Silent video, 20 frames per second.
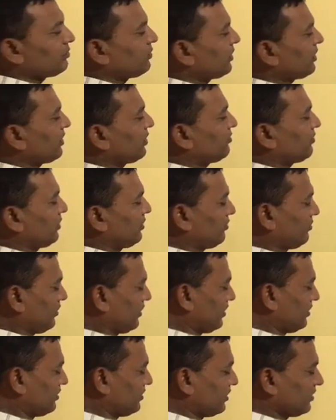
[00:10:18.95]
bigger number is
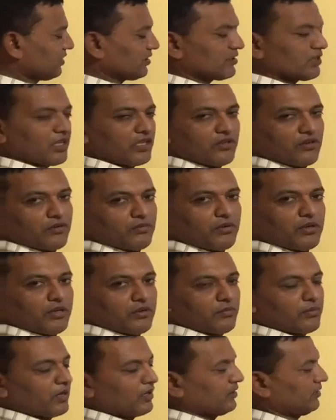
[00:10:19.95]
minus, then the sign will be
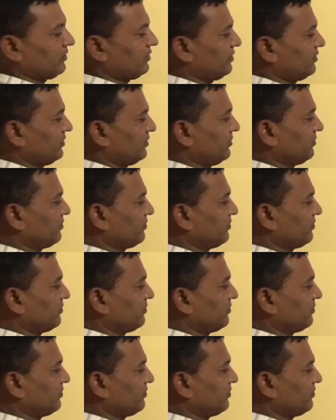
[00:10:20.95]
minus.